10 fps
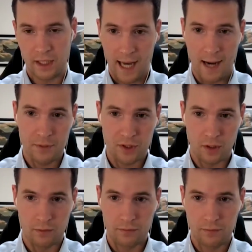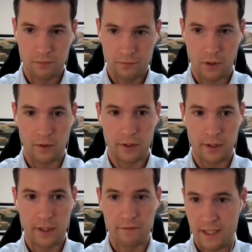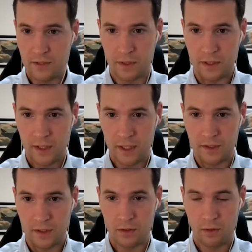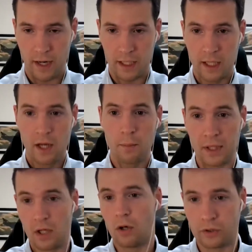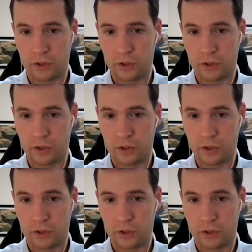collapse of foreign investment into Ukraine beyond